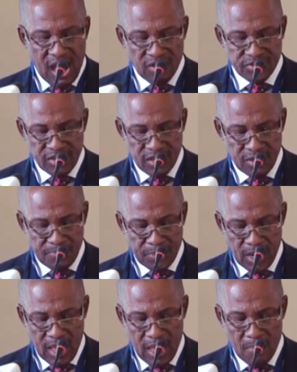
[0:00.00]
housing
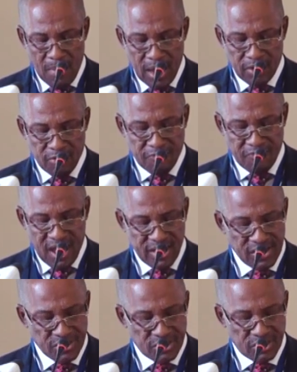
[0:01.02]

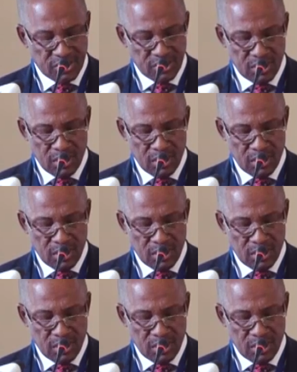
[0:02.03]
microfinance